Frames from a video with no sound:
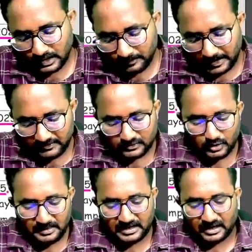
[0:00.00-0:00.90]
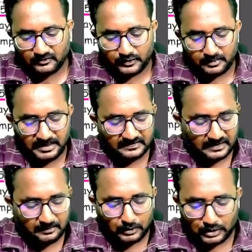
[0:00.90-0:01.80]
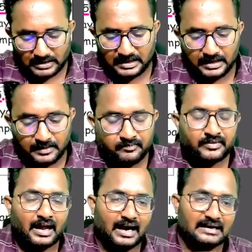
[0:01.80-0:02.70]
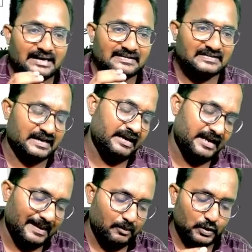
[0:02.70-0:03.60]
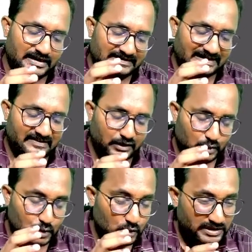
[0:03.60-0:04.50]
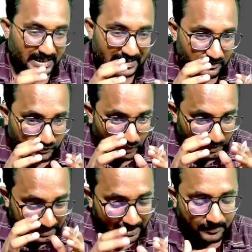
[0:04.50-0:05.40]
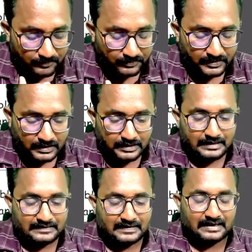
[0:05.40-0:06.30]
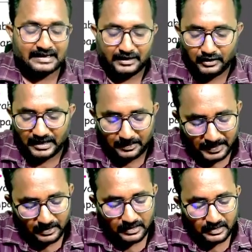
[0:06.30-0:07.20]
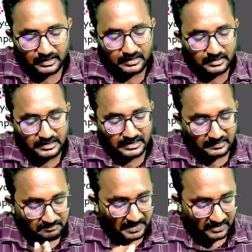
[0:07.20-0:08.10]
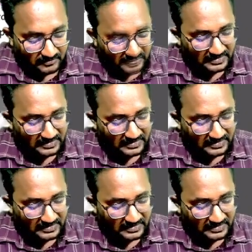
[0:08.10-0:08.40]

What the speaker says: Please give me confirmation about the understanding about the section 234A. Sir, can you tell me in between